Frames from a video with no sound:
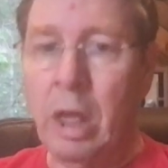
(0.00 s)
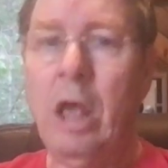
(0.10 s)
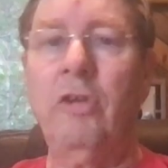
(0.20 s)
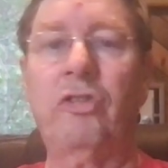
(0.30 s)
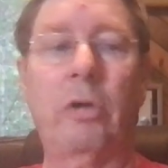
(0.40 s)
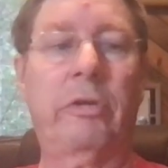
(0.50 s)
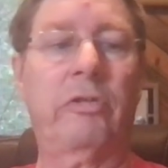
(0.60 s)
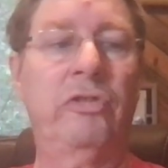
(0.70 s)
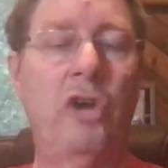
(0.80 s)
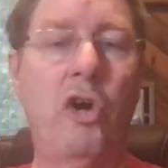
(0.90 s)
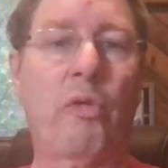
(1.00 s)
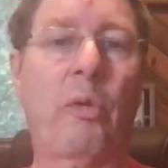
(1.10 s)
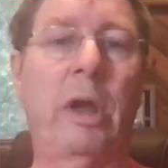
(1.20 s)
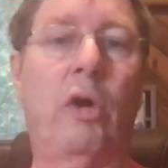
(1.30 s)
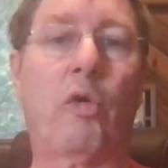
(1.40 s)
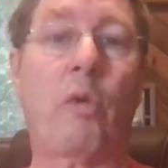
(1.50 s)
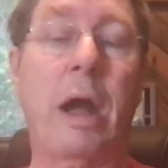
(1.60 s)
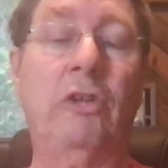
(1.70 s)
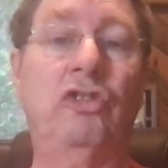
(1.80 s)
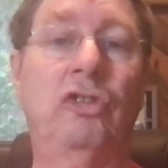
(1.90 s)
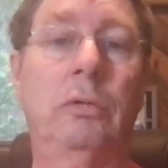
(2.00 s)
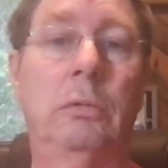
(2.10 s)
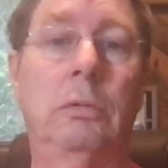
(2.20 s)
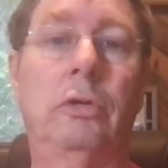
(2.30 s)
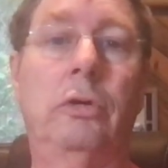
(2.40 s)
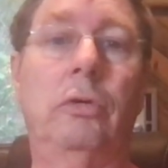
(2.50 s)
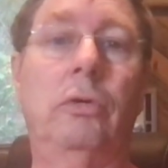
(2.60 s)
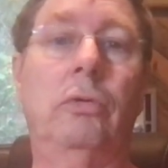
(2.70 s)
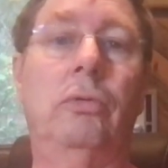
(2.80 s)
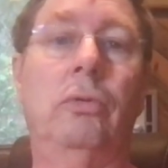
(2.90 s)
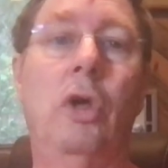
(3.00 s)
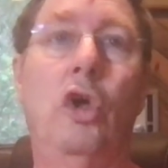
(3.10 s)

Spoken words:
So there's no real rush to